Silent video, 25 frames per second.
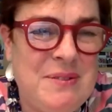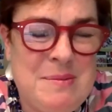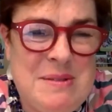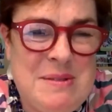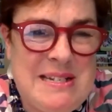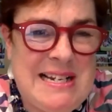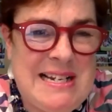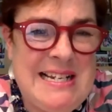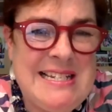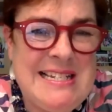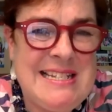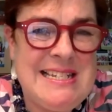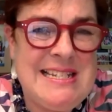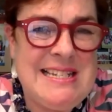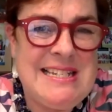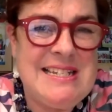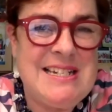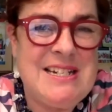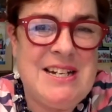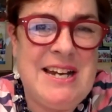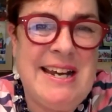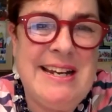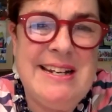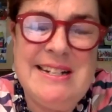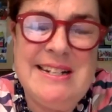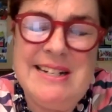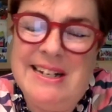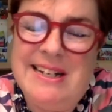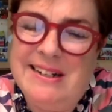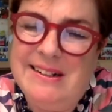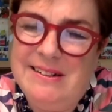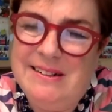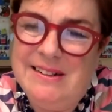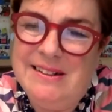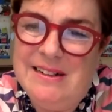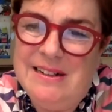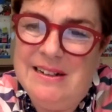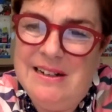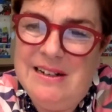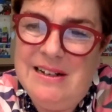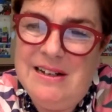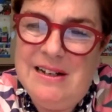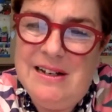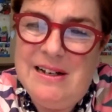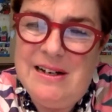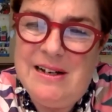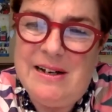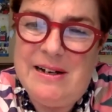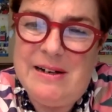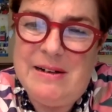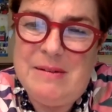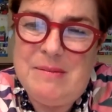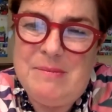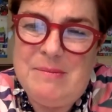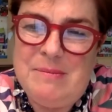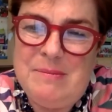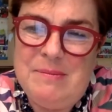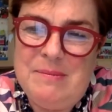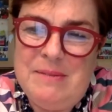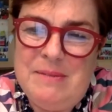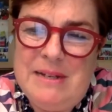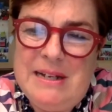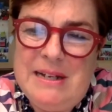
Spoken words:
studies is changing. One